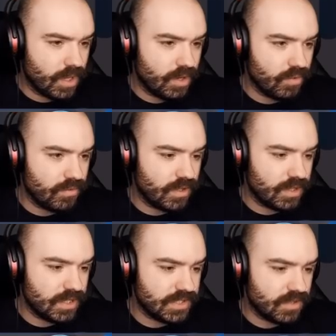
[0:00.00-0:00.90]
I don't
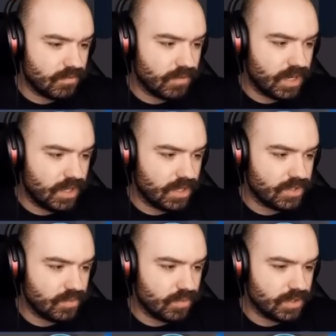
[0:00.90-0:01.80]
think these are the
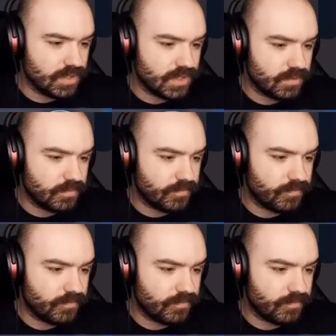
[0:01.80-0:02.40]
radiation ones.